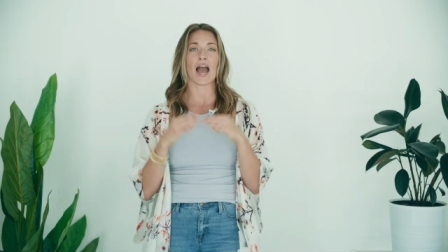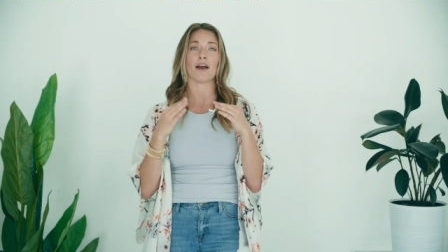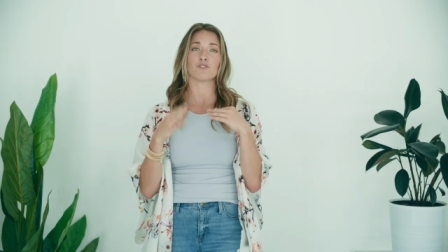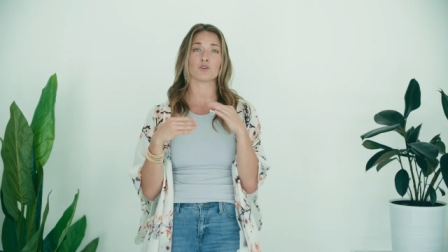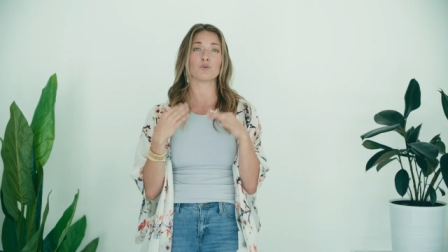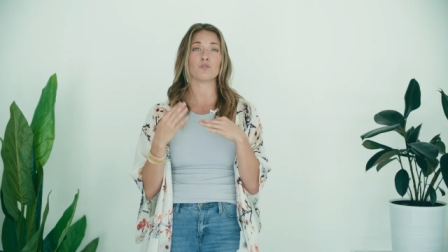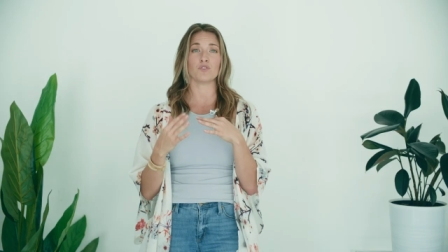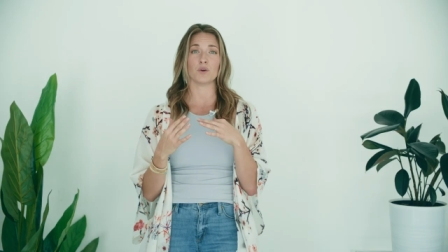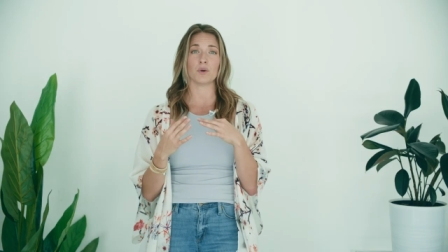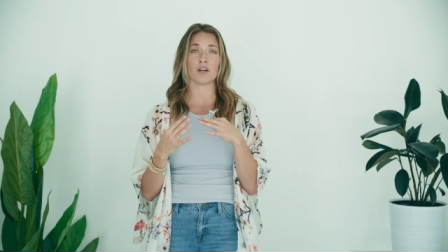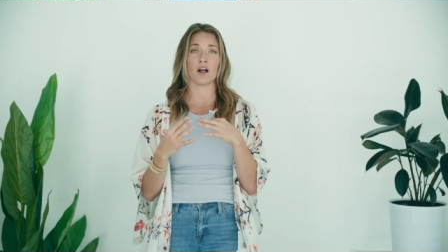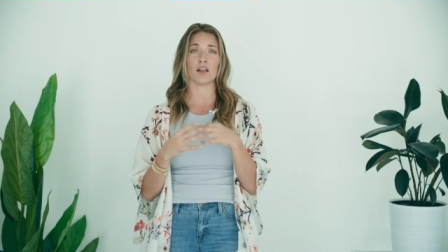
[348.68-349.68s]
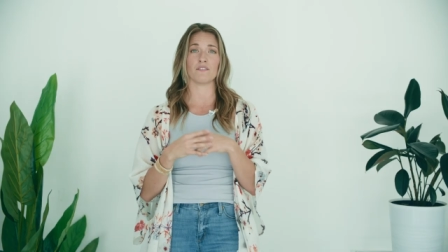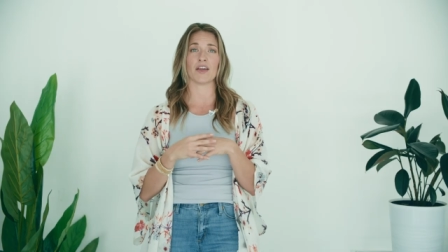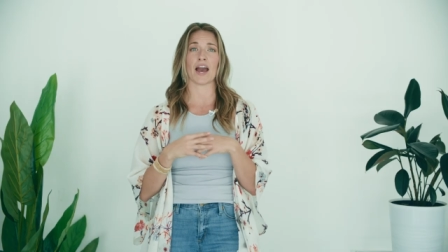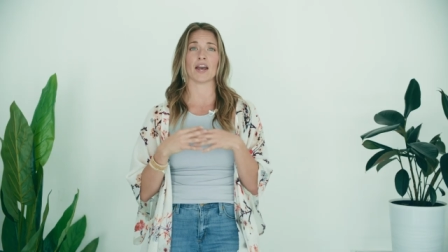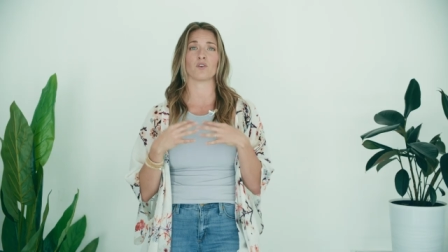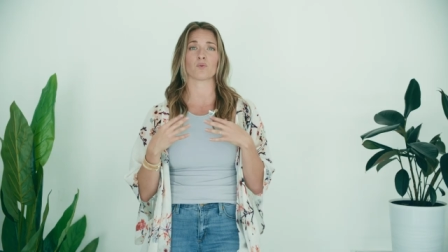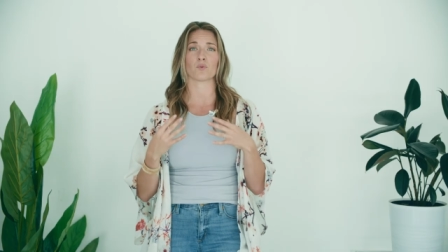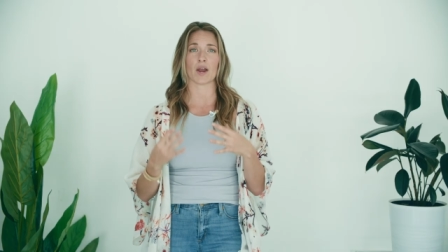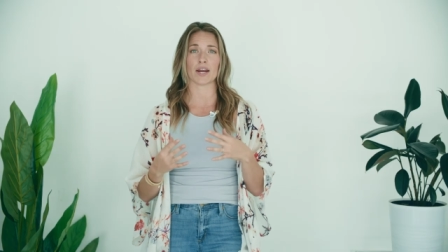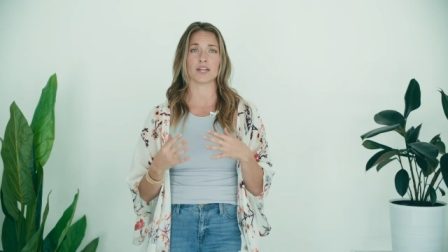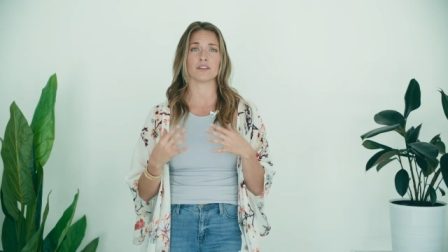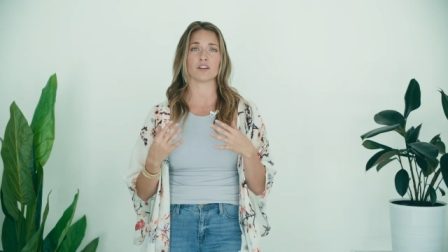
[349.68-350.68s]
After reviewing all of that and
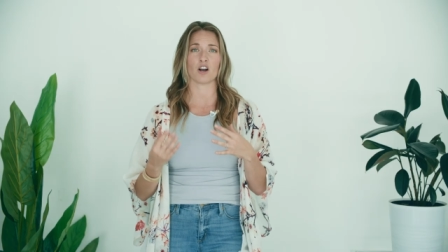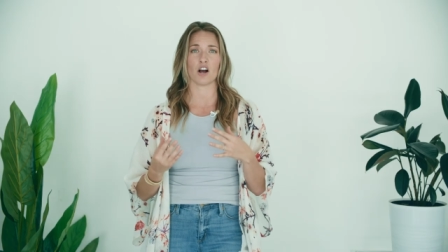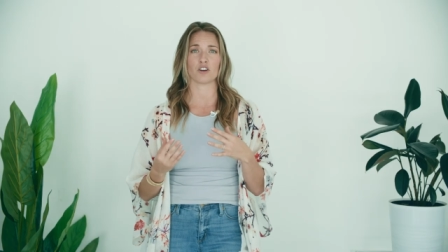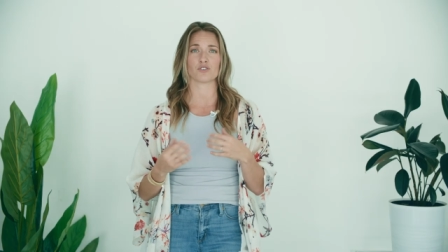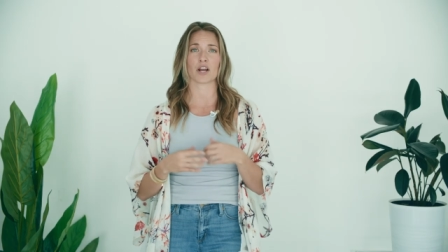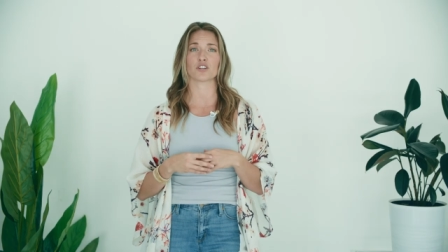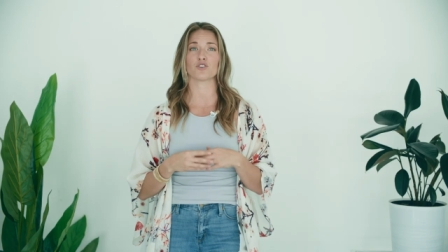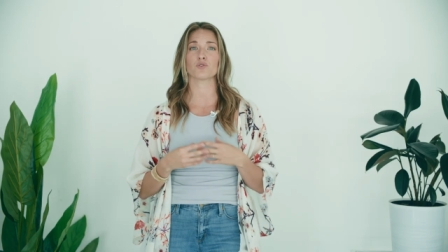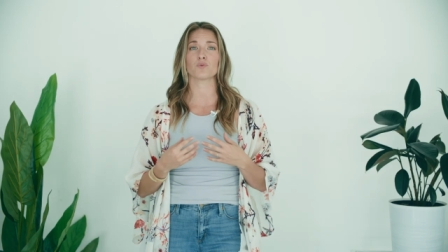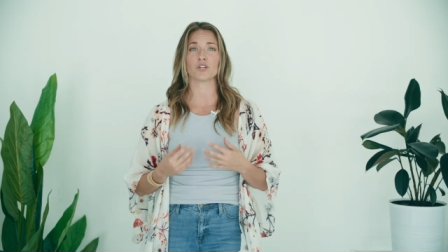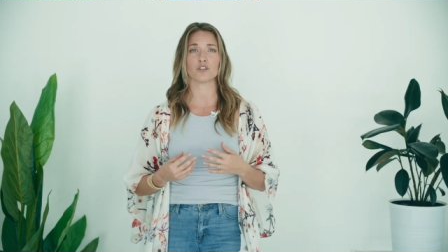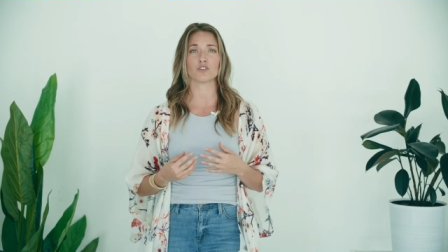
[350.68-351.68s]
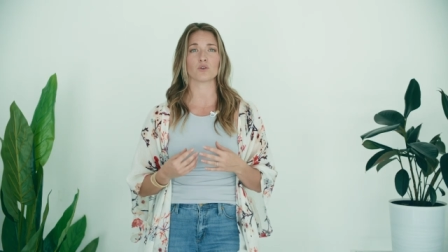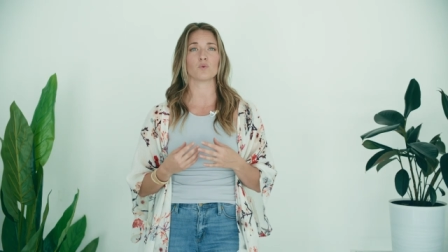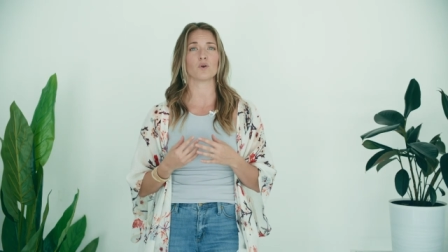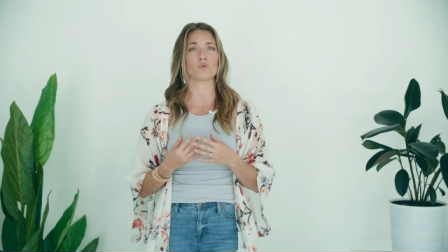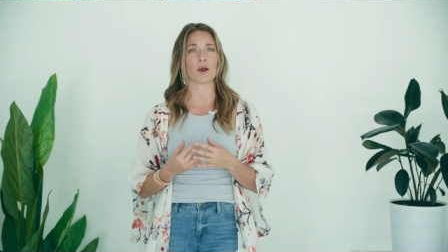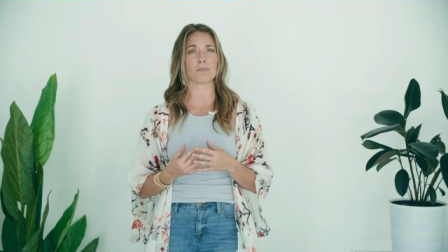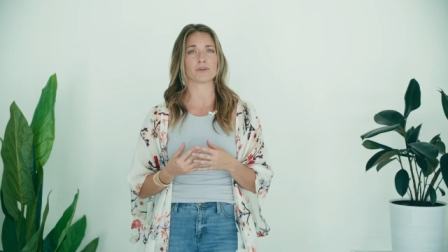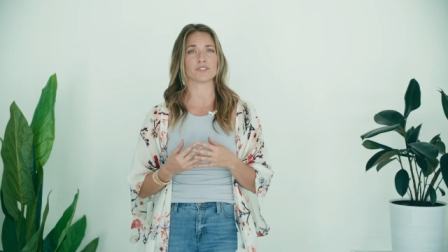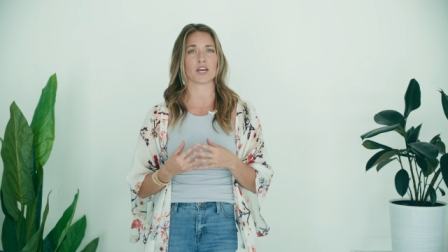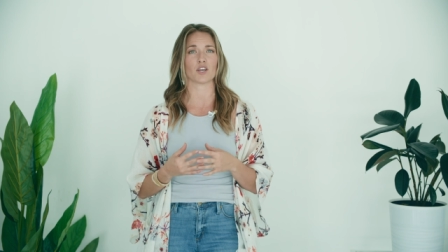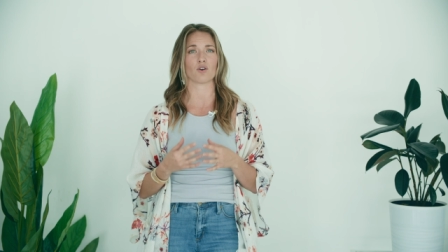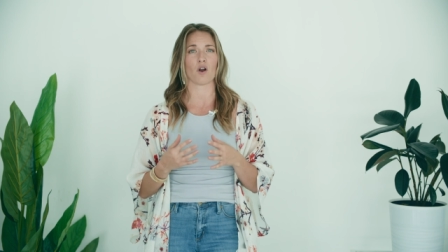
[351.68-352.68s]
writing the contract, your realtor will
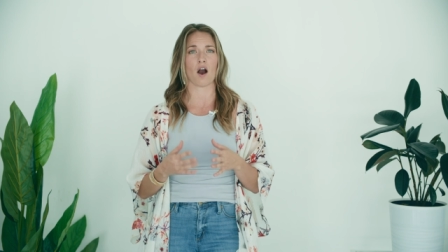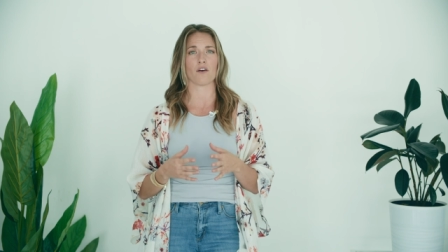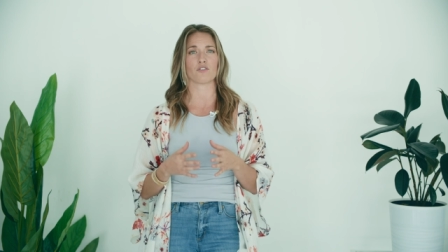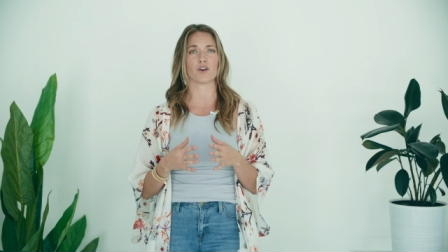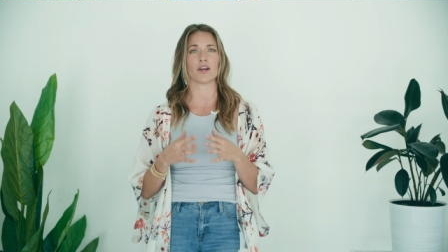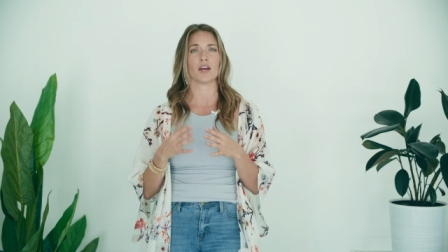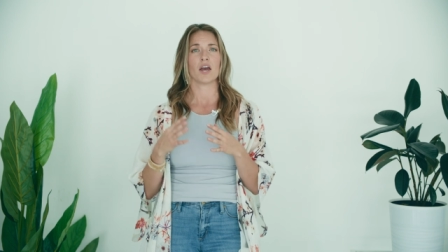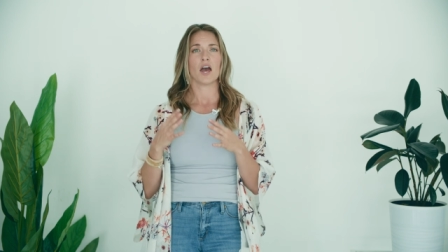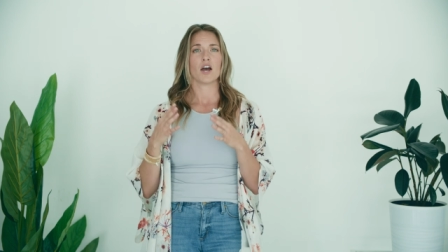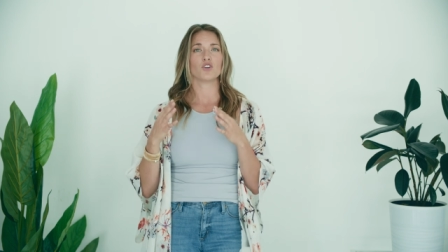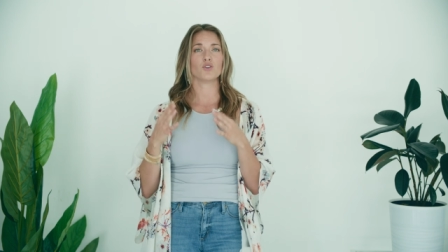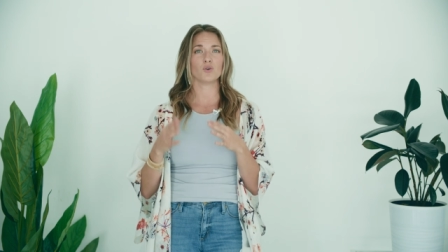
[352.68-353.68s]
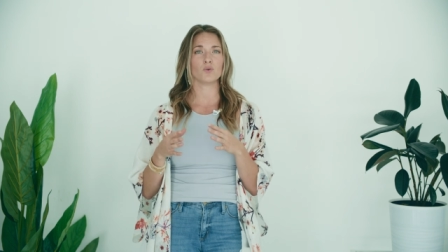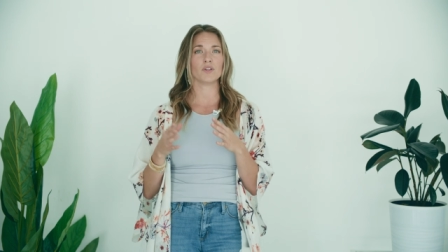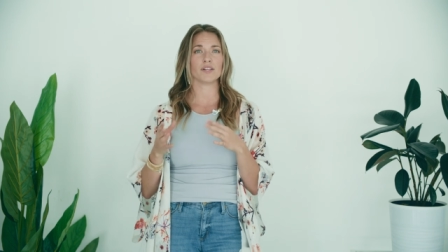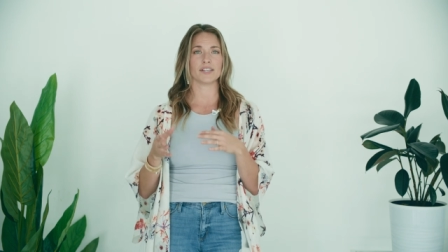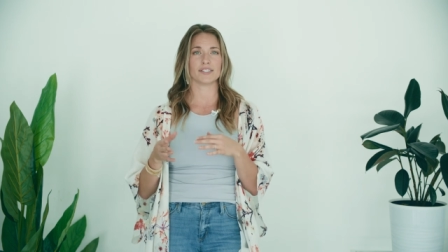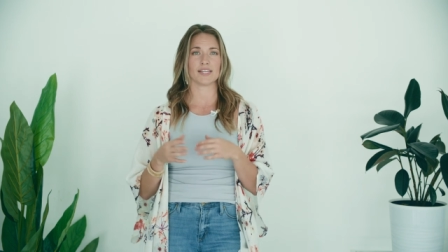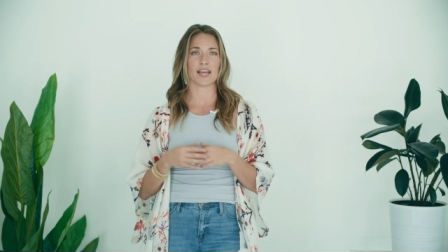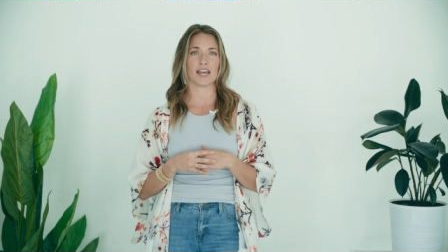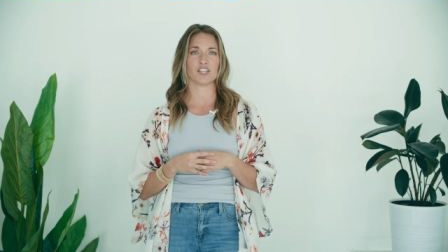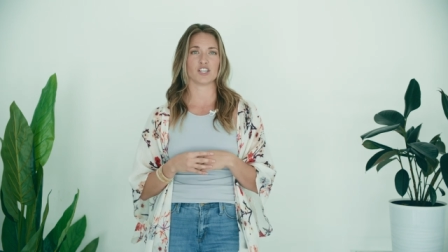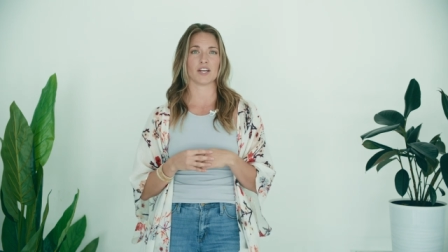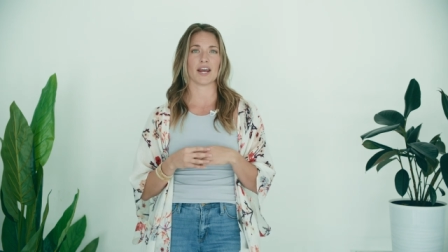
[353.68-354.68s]
represent your offer to the listing
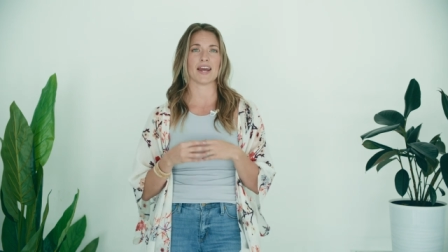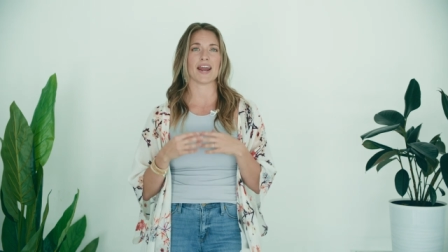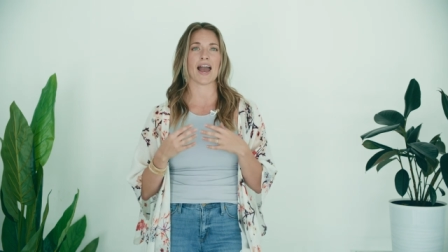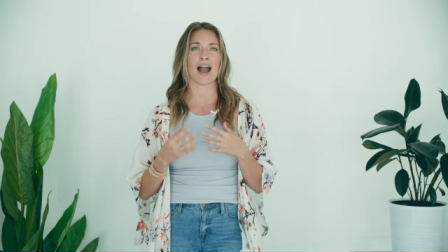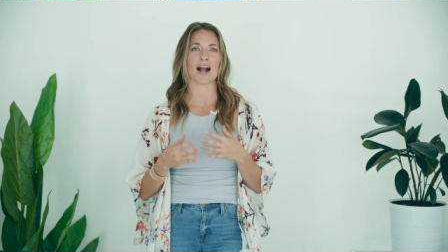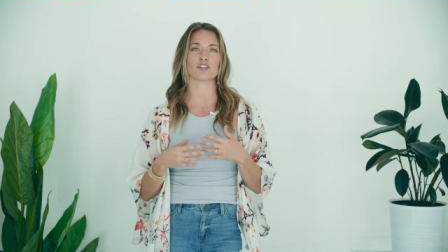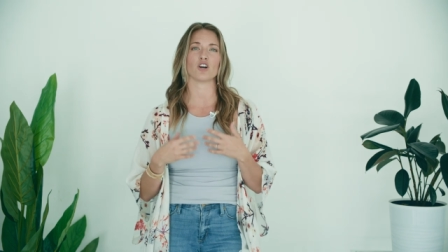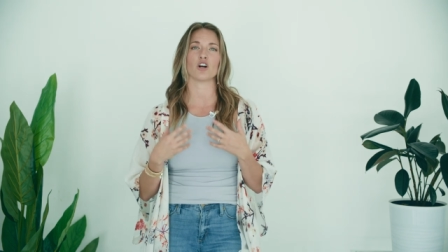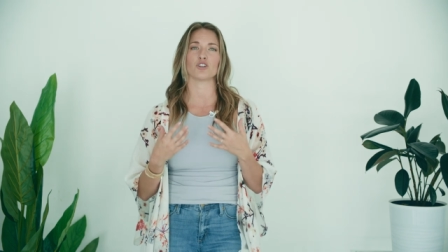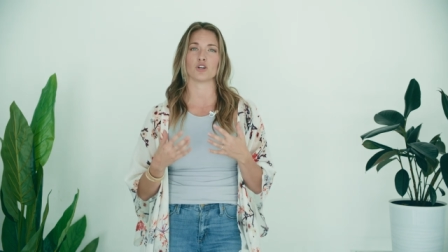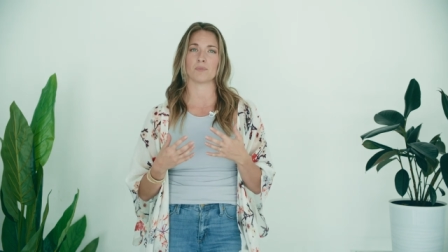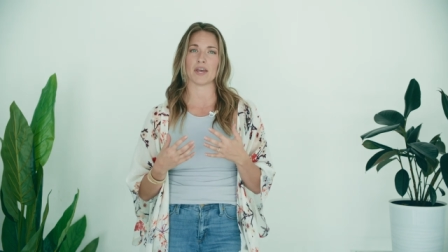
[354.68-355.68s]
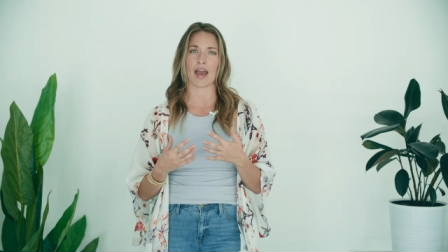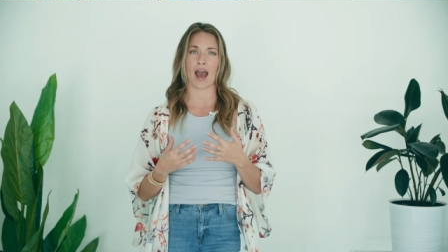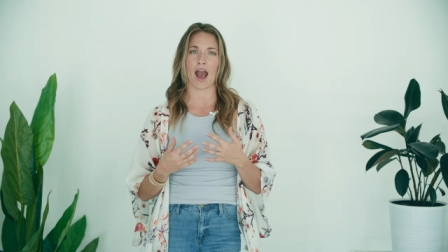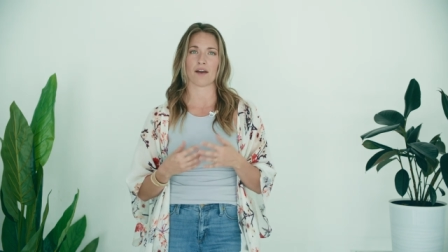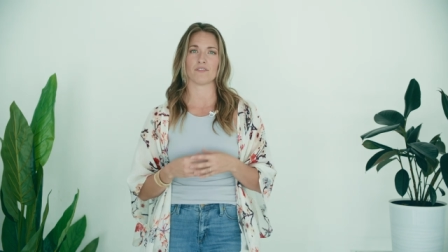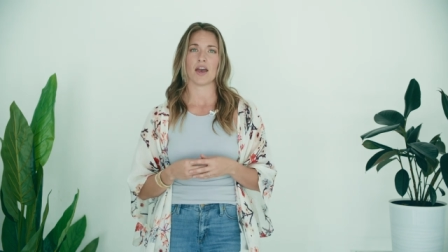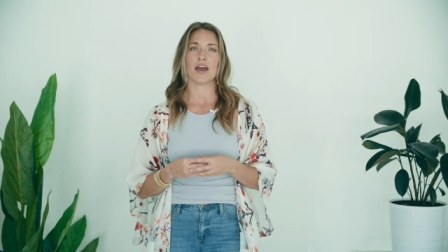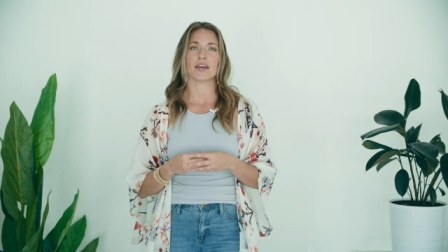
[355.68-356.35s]
agent and act on your behalf,